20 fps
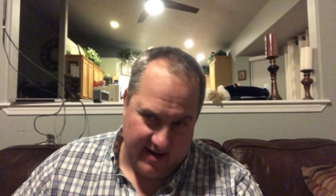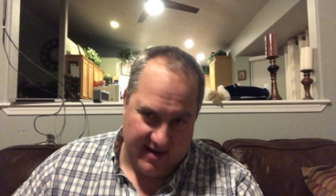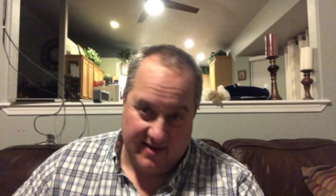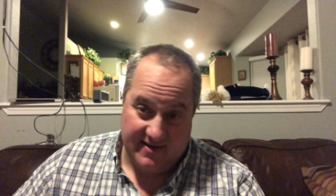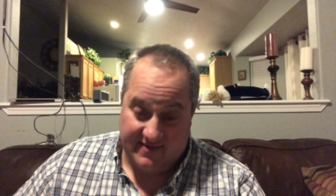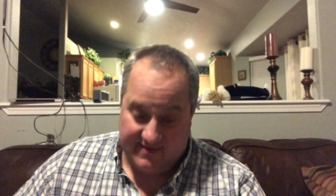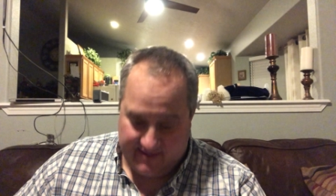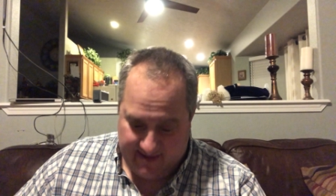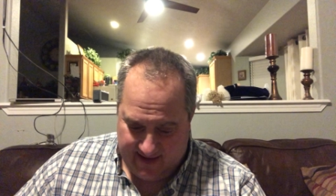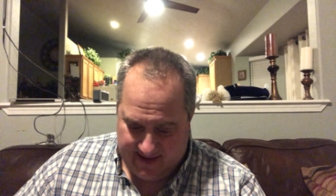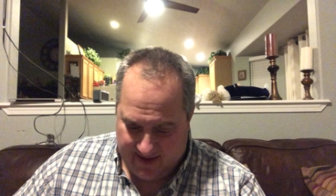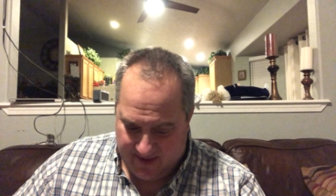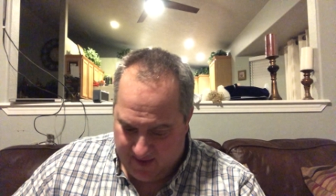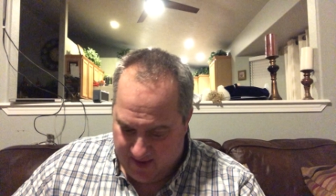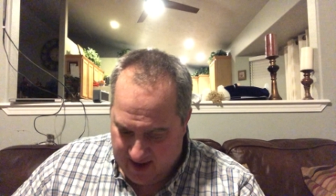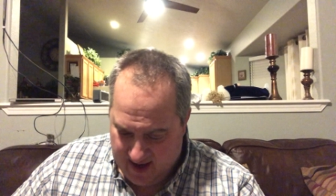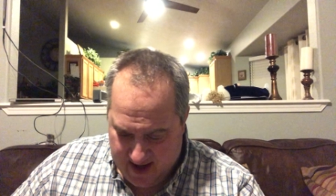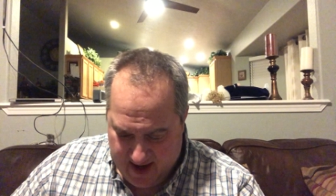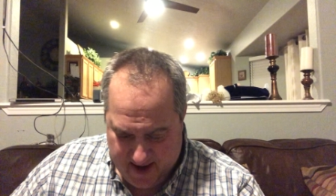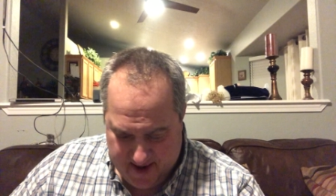got to see that
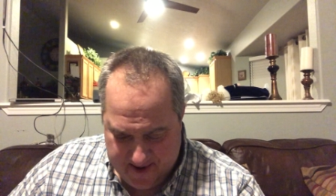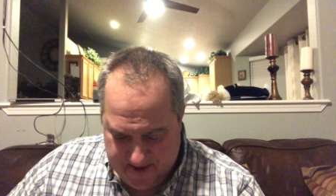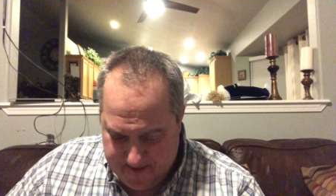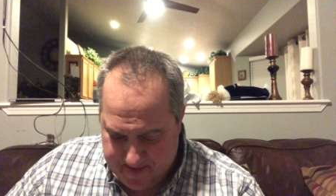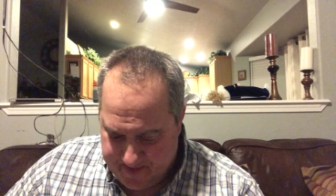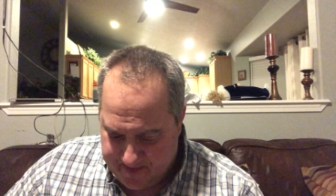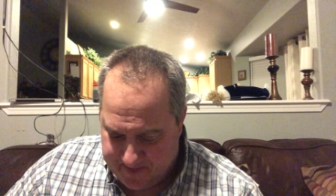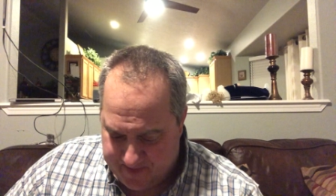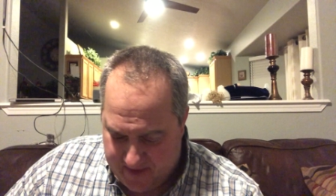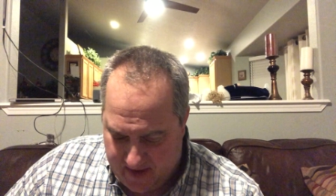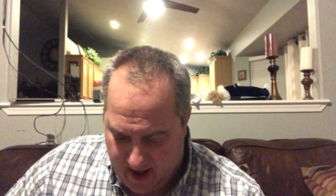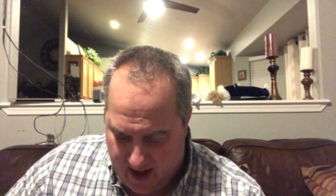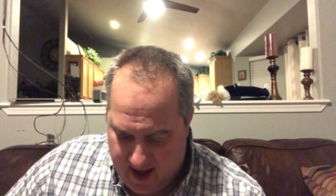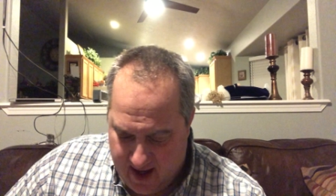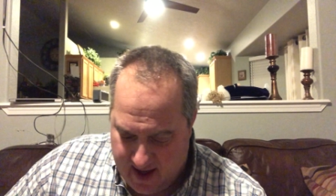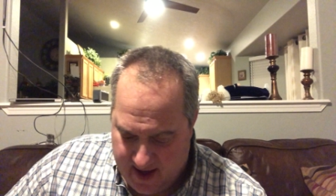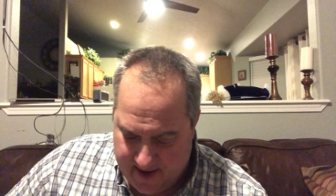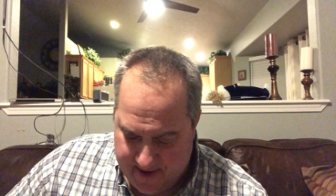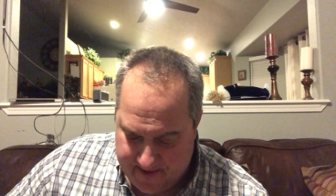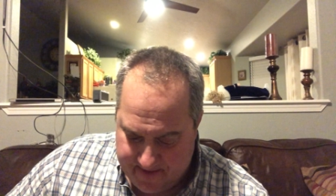
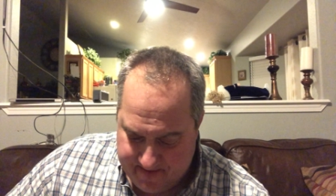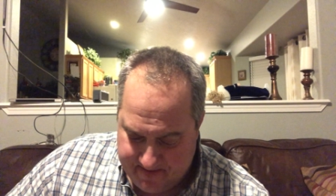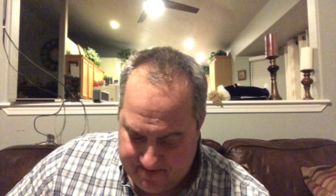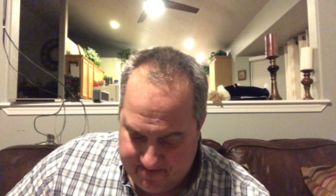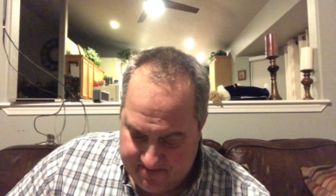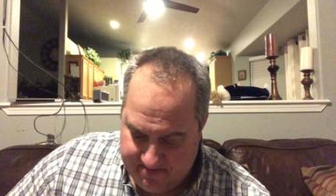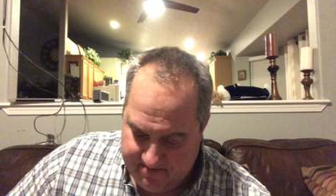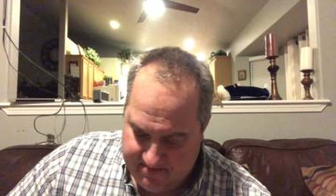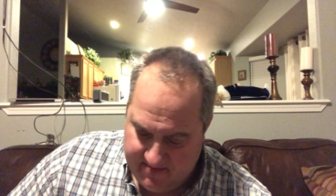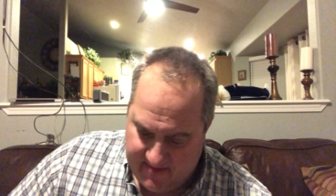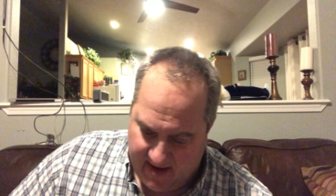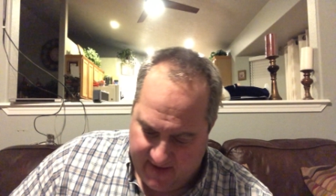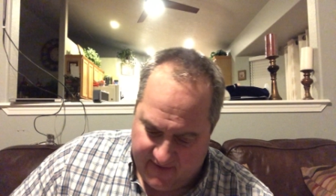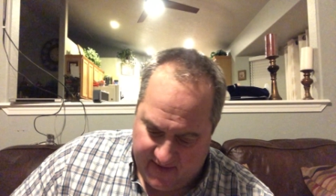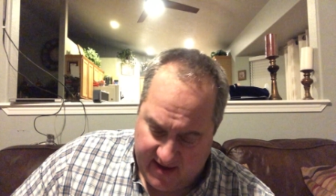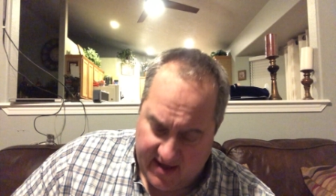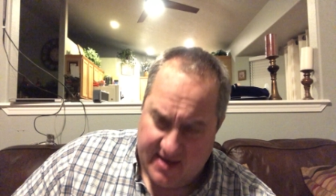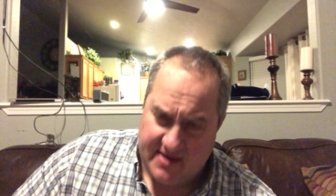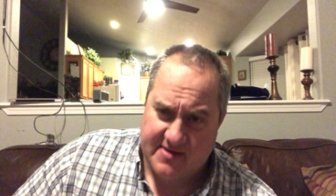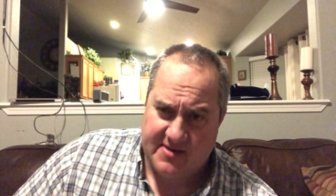um, if
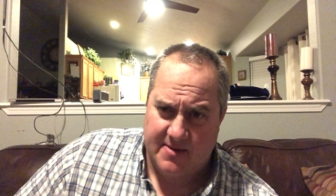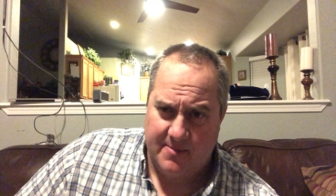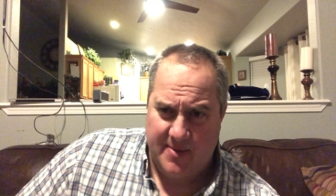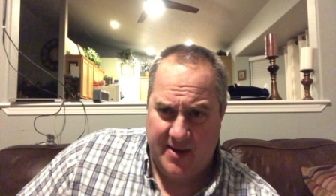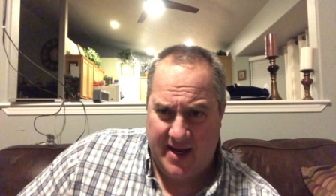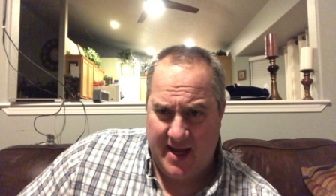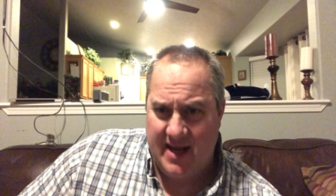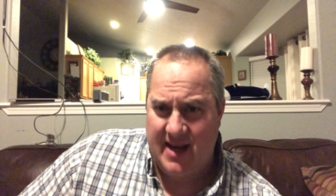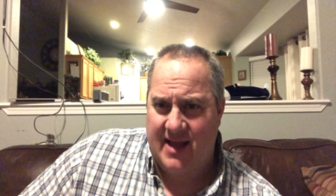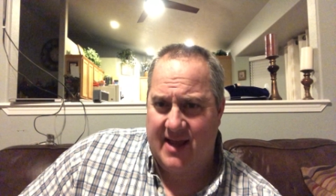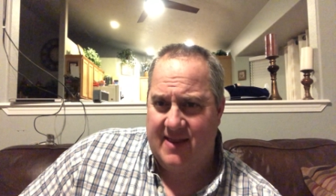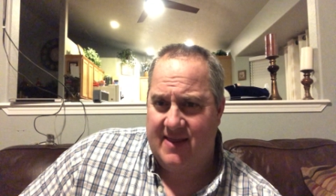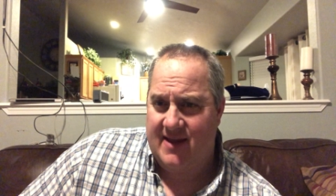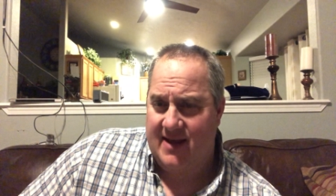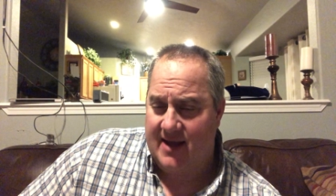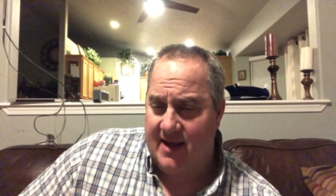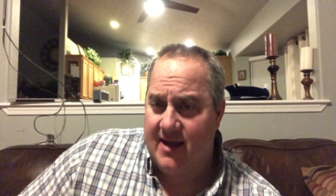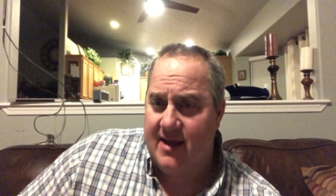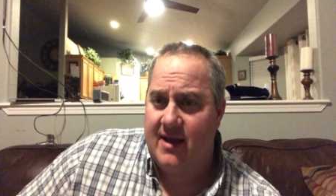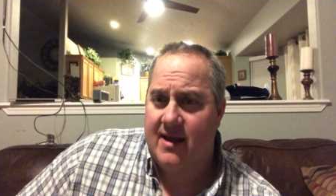He's the beginning and
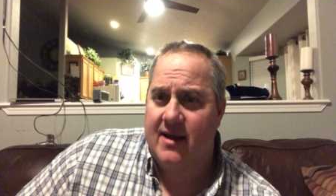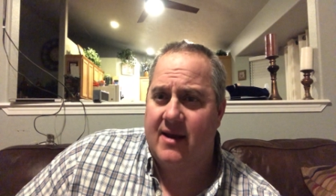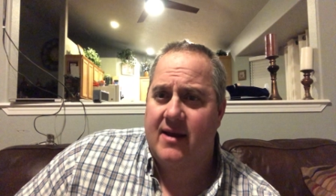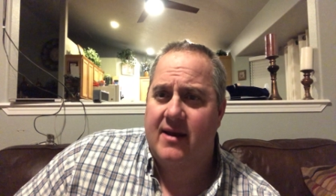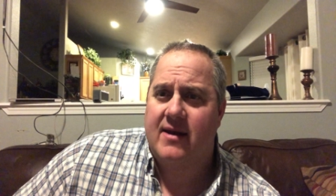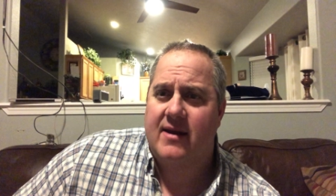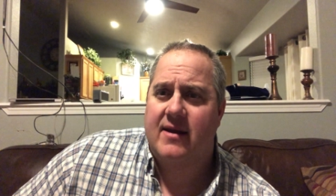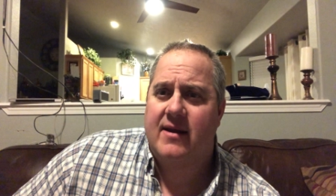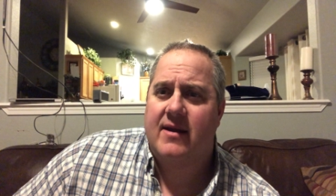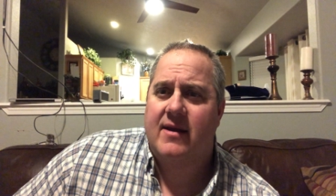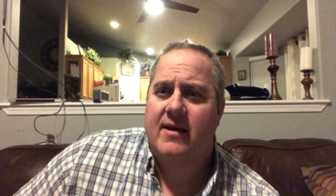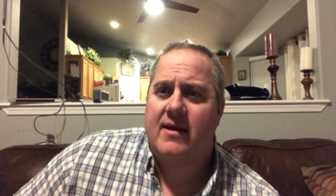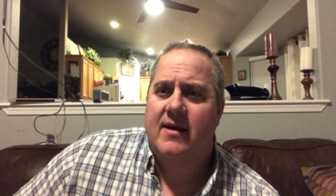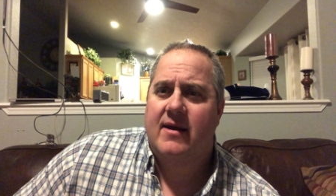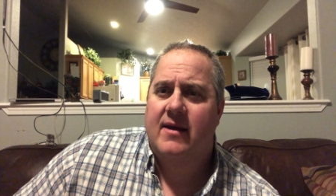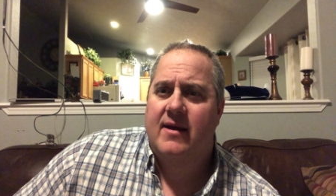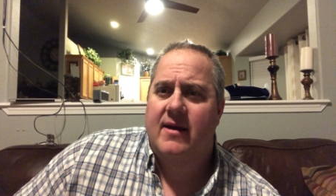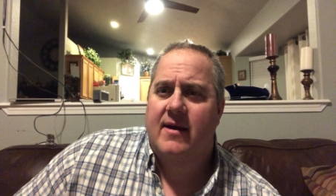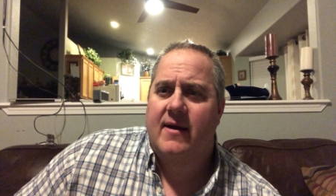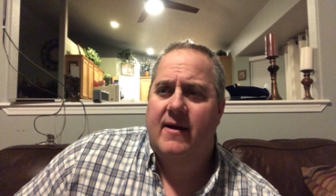the end.
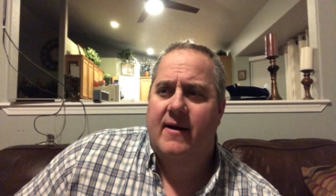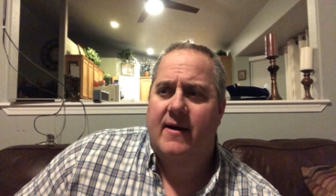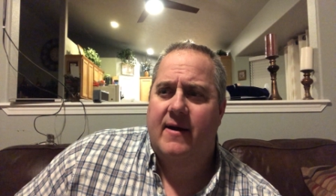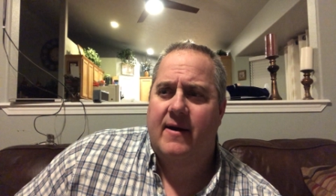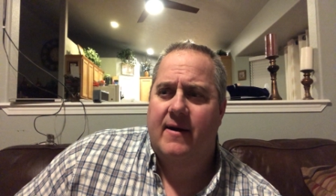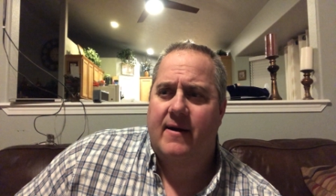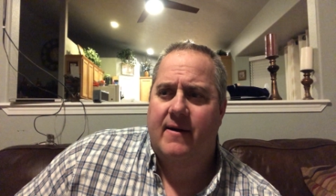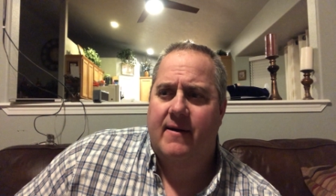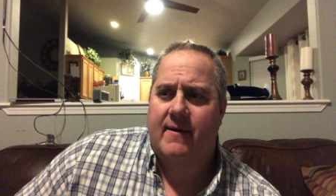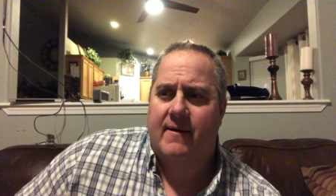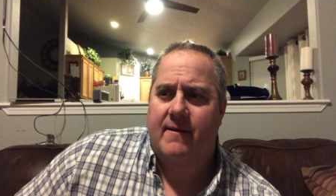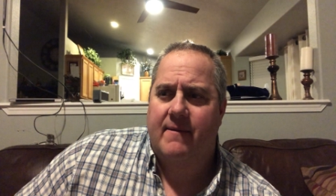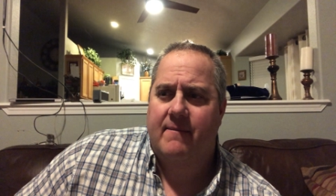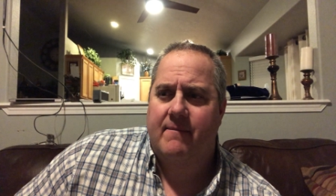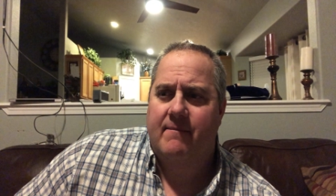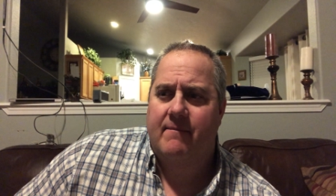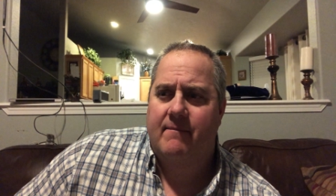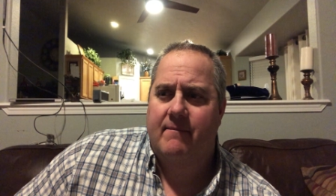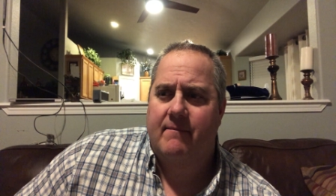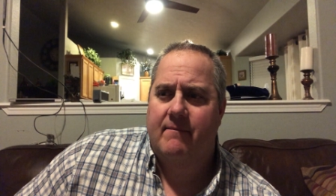
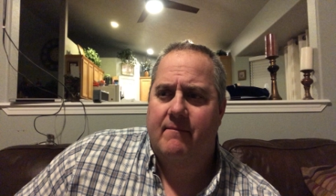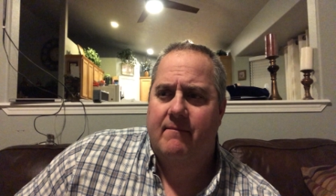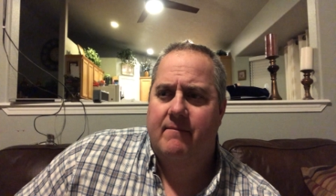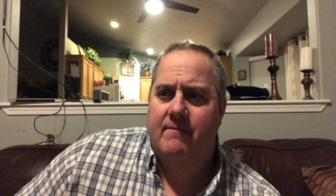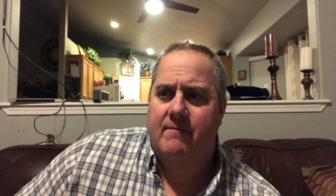Um,